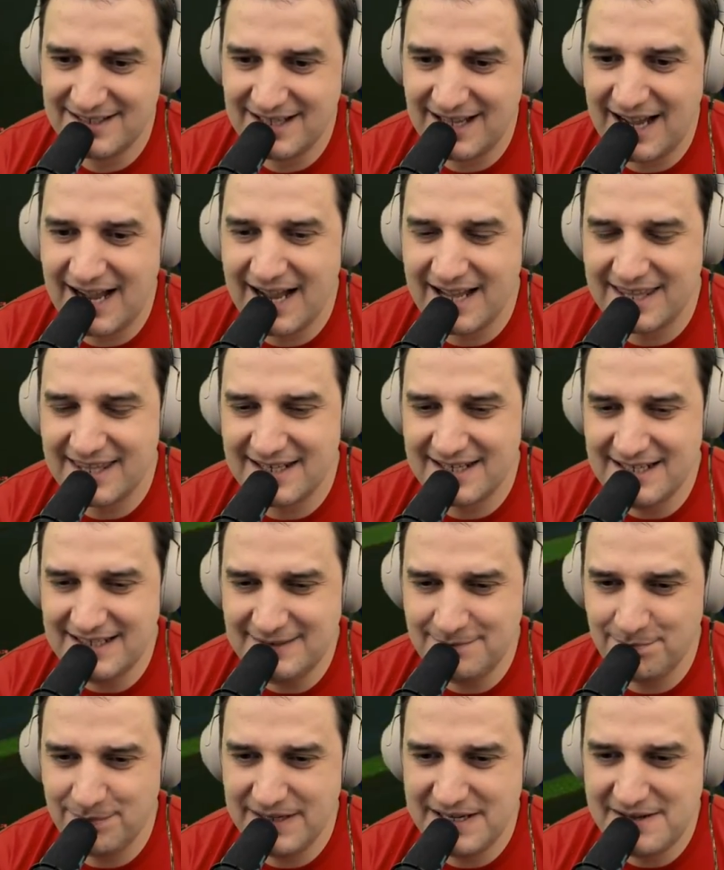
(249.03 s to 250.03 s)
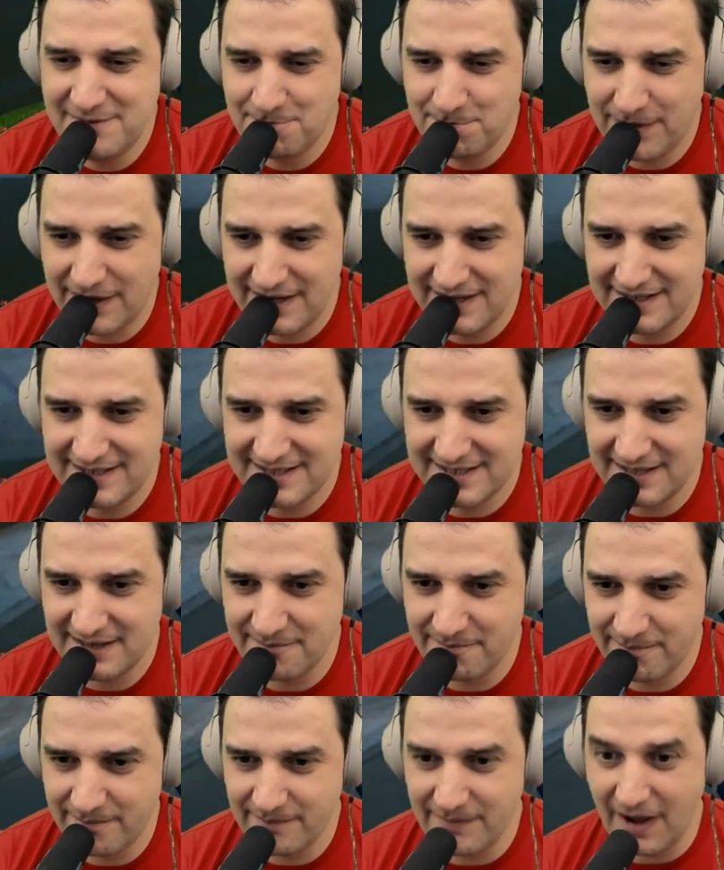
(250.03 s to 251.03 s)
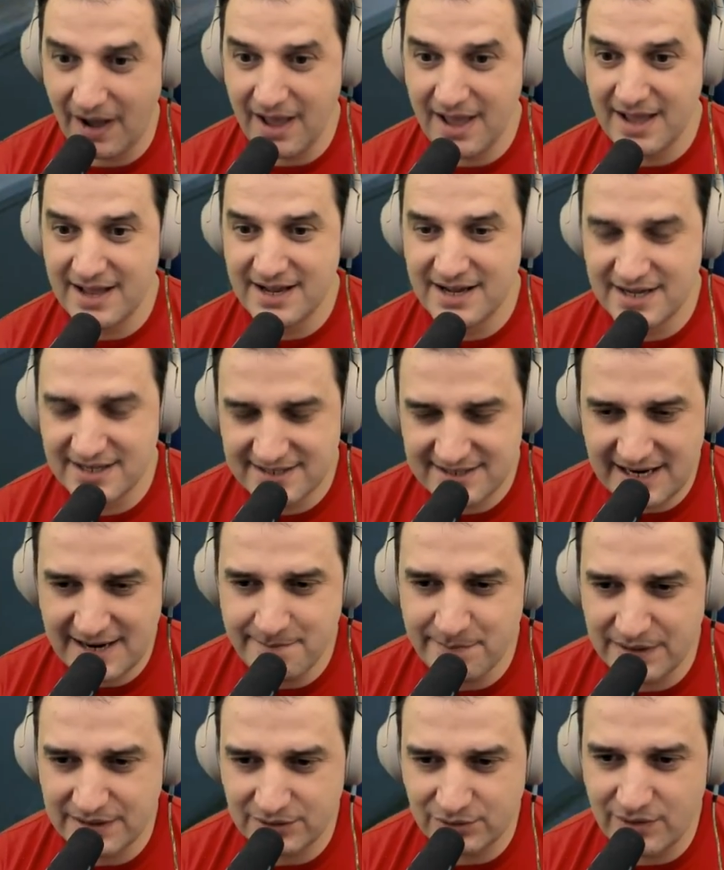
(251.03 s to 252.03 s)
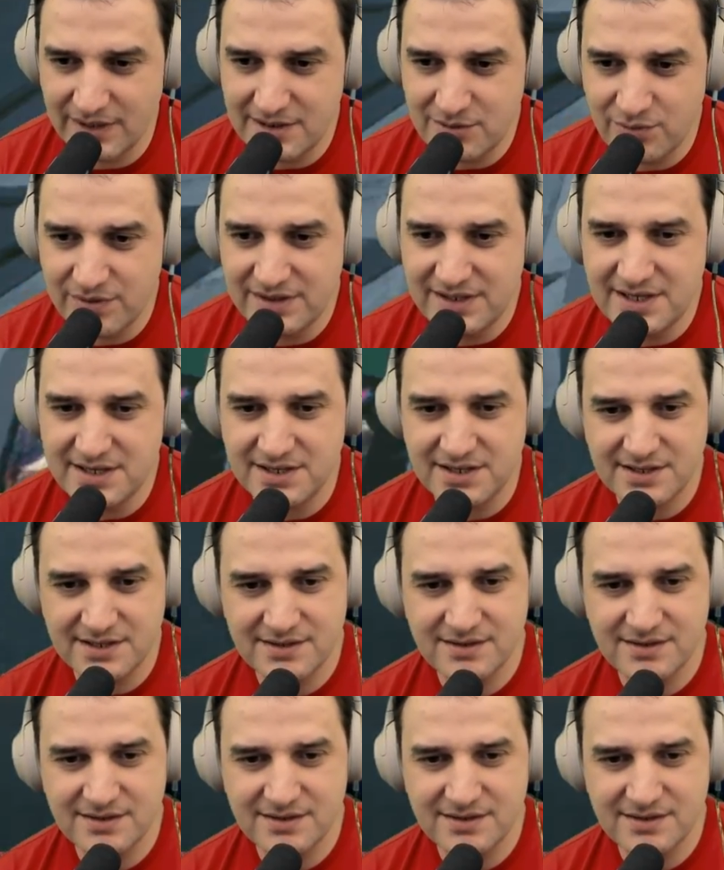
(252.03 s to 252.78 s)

I cannot play pa what with this.